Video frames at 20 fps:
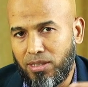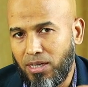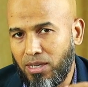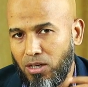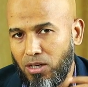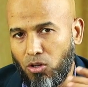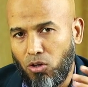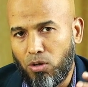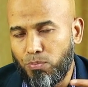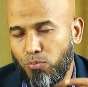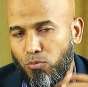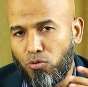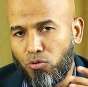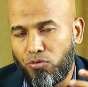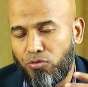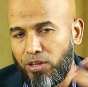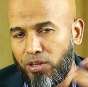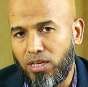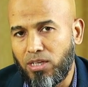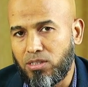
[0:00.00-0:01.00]
there are a lot more
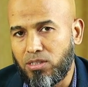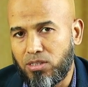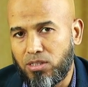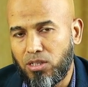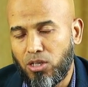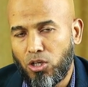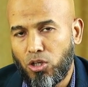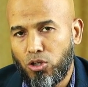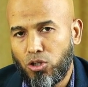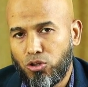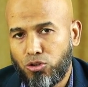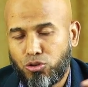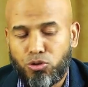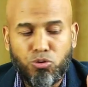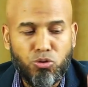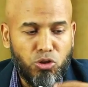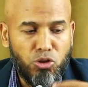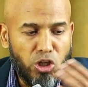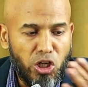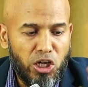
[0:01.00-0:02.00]
things
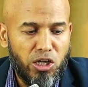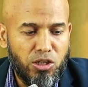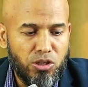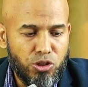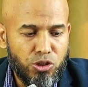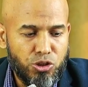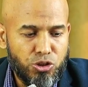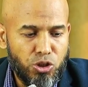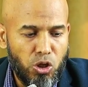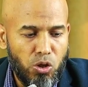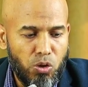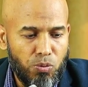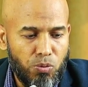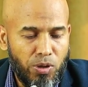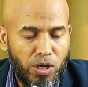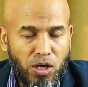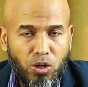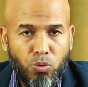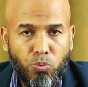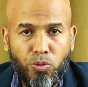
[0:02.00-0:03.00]
to learn. So
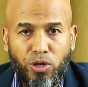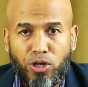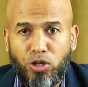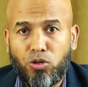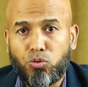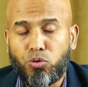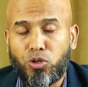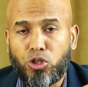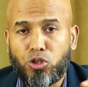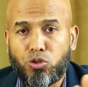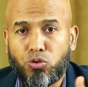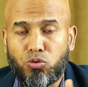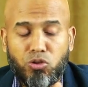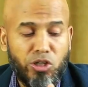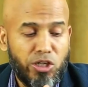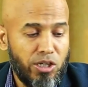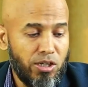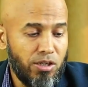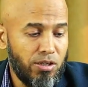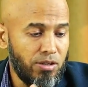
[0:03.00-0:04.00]
we are not going to
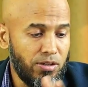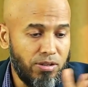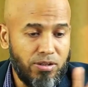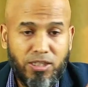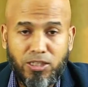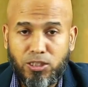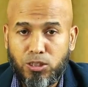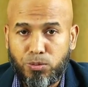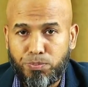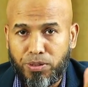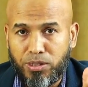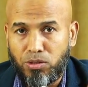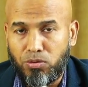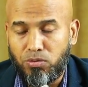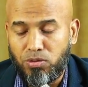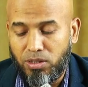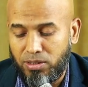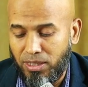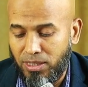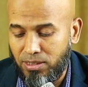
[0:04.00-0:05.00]
learn these
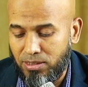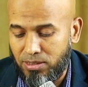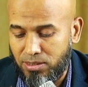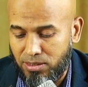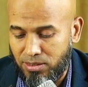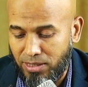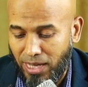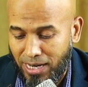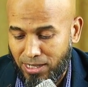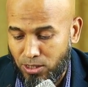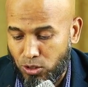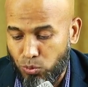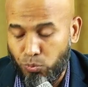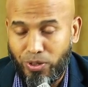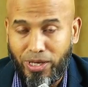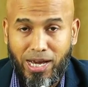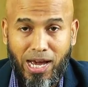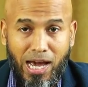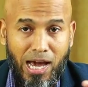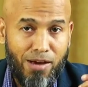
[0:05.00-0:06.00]
particular things that
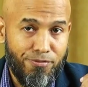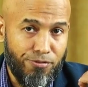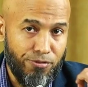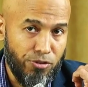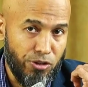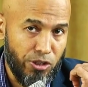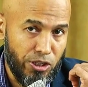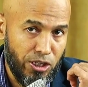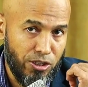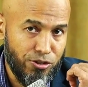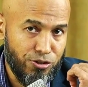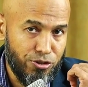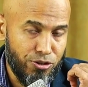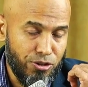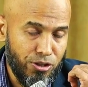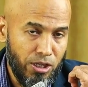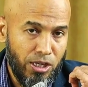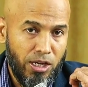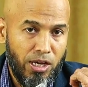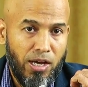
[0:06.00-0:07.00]
we have learned
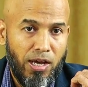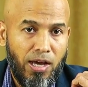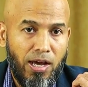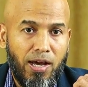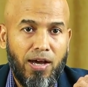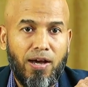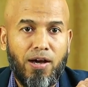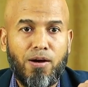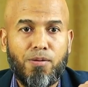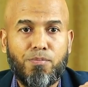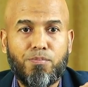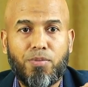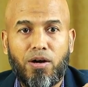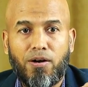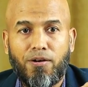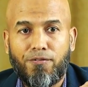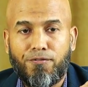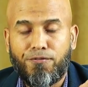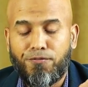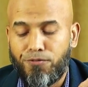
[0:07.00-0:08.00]

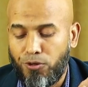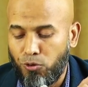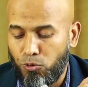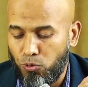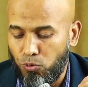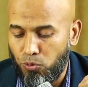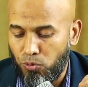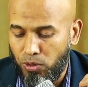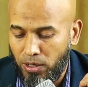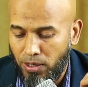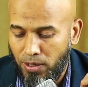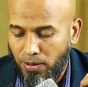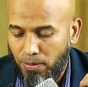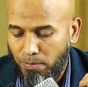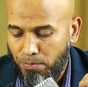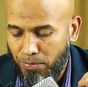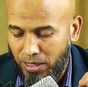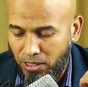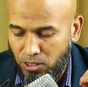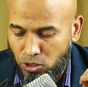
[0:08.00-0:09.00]
a few
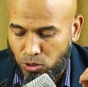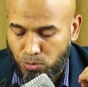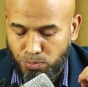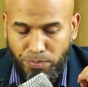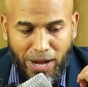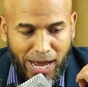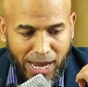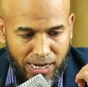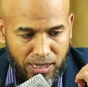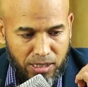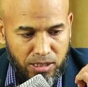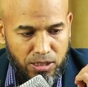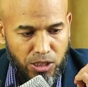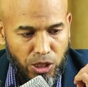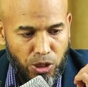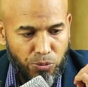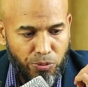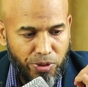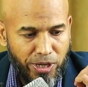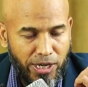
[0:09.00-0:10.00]
minutes back.
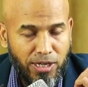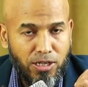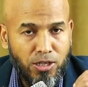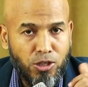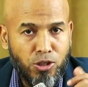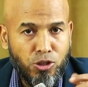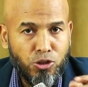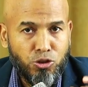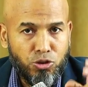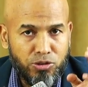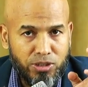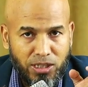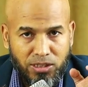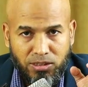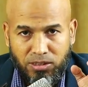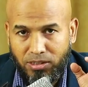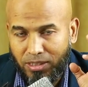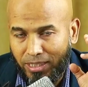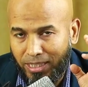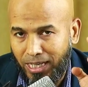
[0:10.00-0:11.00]
Okay, so
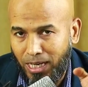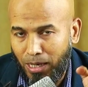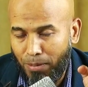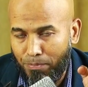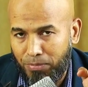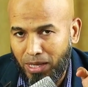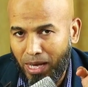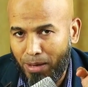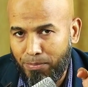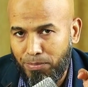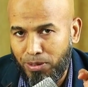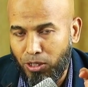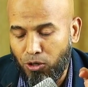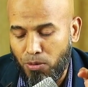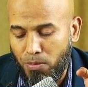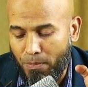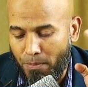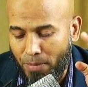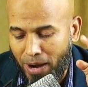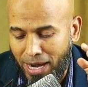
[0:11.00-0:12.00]
just keep them in
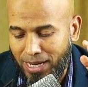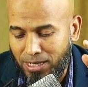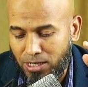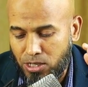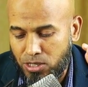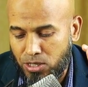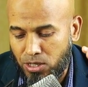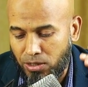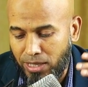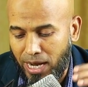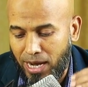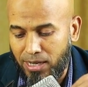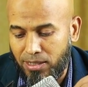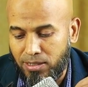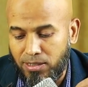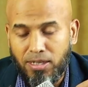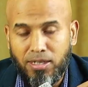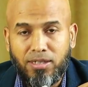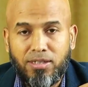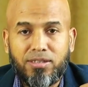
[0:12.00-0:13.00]
your mind so
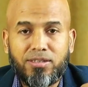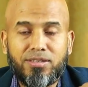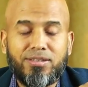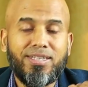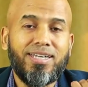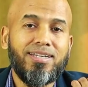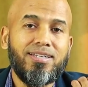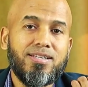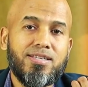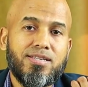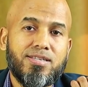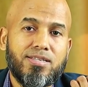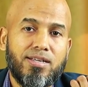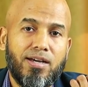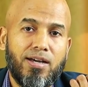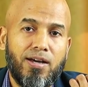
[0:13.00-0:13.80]
that these